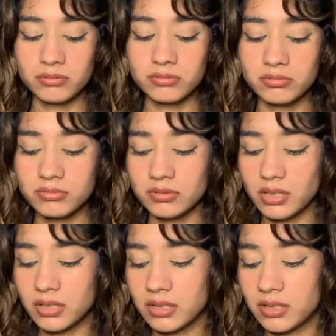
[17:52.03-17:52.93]

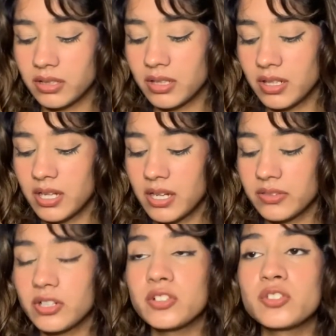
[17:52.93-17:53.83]
Ooh,
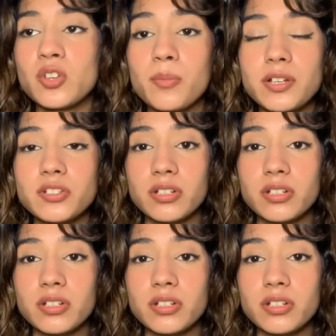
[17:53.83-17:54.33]
there's so much